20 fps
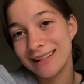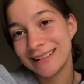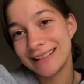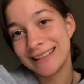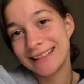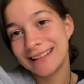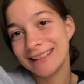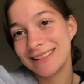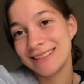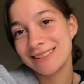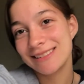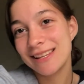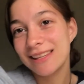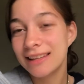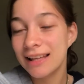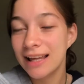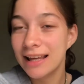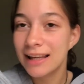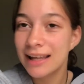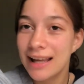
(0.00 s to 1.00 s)
to get in the
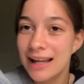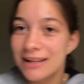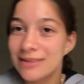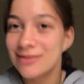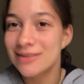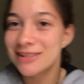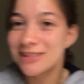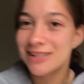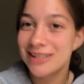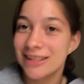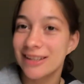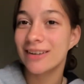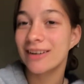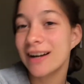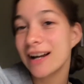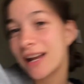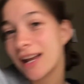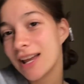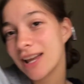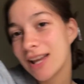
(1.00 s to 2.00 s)
sunlight, and it was cute.
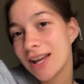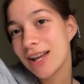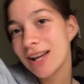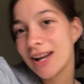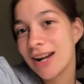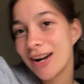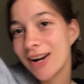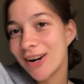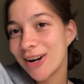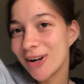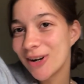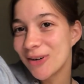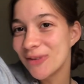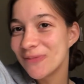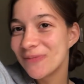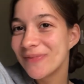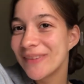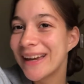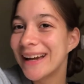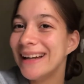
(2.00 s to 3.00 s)
Um,